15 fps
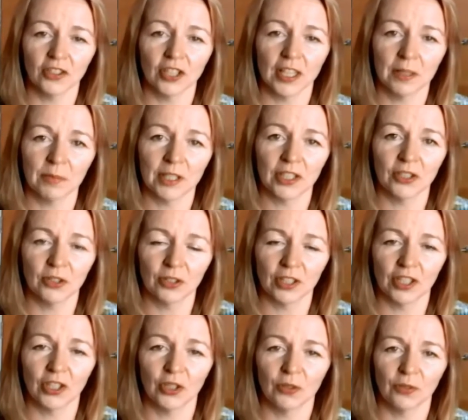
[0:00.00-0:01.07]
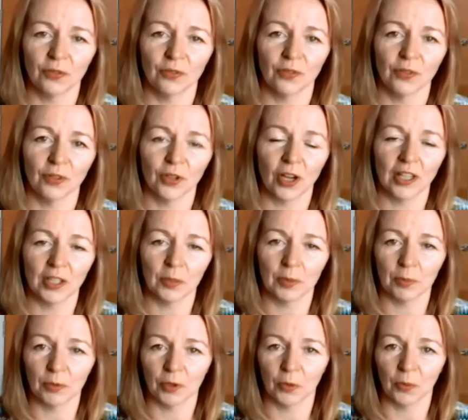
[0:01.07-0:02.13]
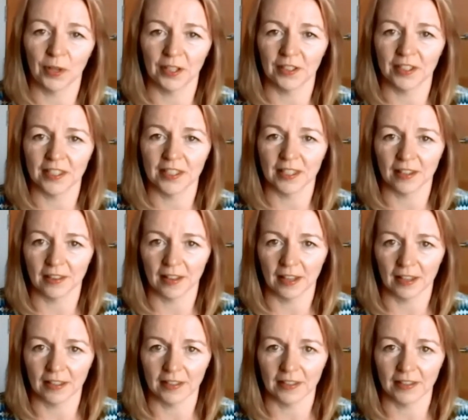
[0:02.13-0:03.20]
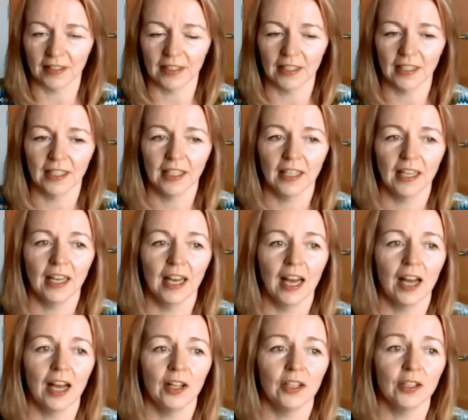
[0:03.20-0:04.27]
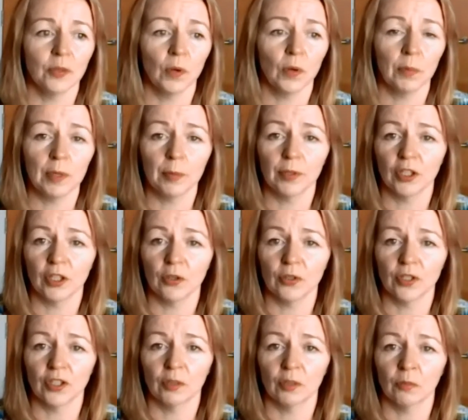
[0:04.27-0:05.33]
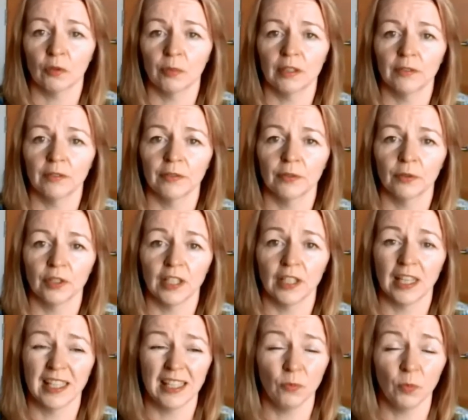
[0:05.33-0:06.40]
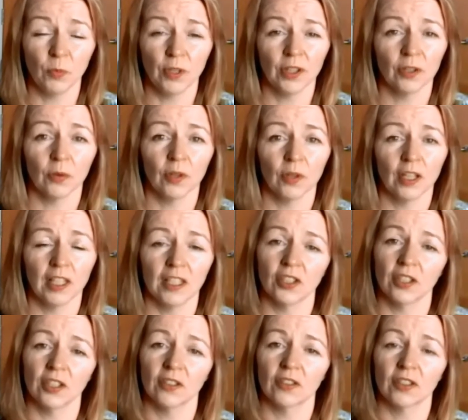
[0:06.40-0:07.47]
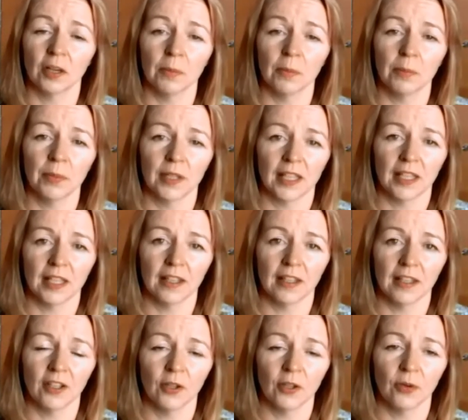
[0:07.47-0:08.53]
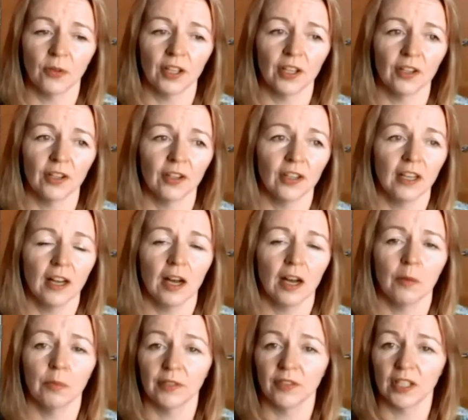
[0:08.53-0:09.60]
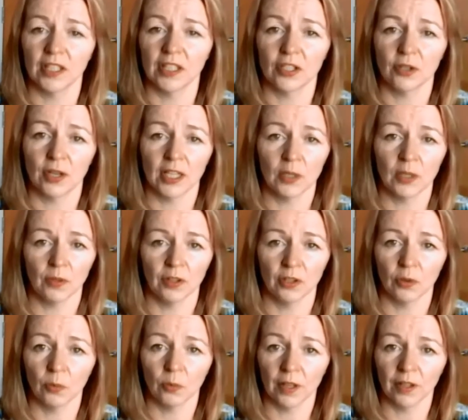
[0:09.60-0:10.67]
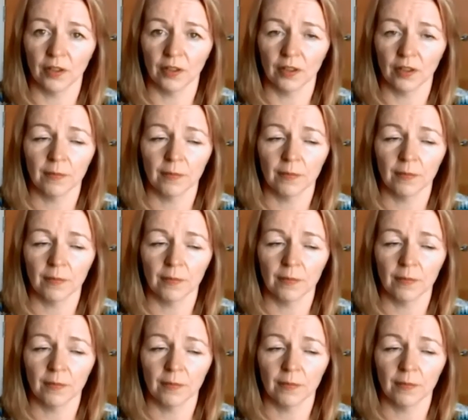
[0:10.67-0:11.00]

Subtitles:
and make sure that you've got a little bit more awareness than that. And when people are using their mobile phone, and even when they're in each other's company, you know, they're oblivious to anyone they're with.